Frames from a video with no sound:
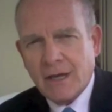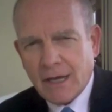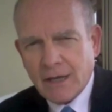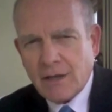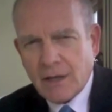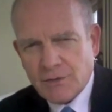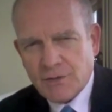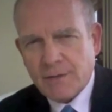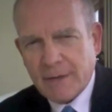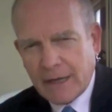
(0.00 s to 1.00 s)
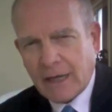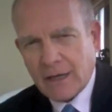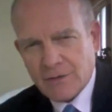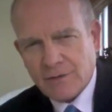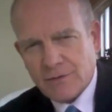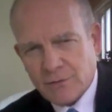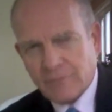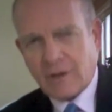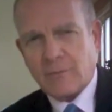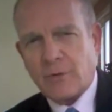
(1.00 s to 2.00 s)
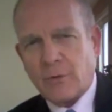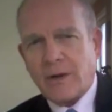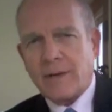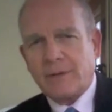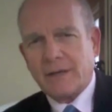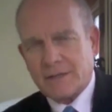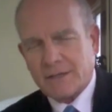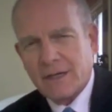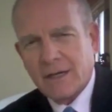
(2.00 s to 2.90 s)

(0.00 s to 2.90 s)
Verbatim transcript: ADHD medications, you've come to the right place.